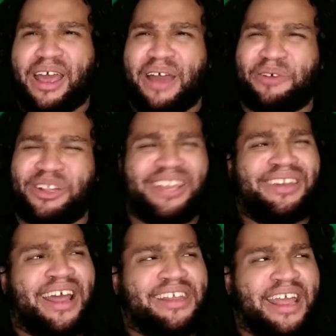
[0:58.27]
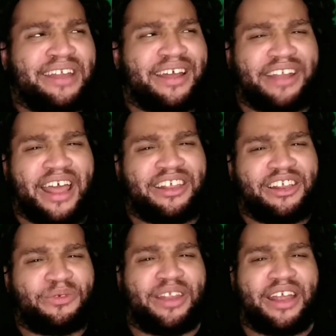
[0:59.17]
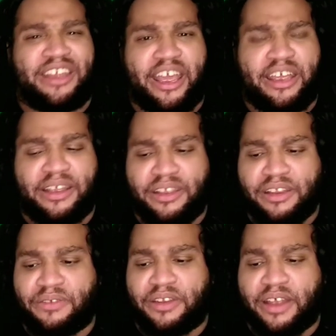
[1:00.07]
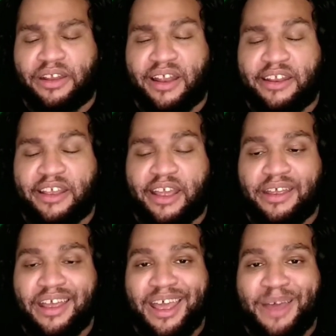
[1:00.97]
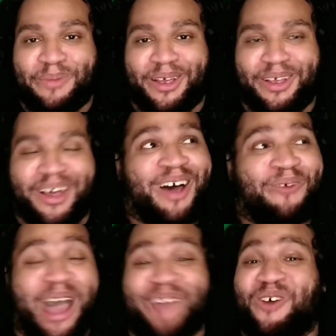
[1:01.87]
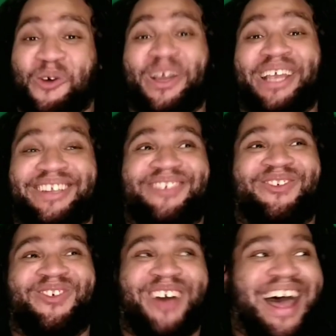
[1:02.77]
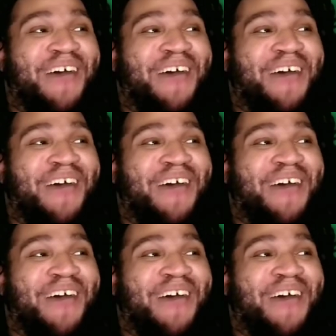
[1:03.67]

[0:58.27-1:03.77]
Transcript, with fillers: was this ninety-eight? ninety? I think this was ninety-eight. I think this was nineteen ninety-eight. But um, I've always, I've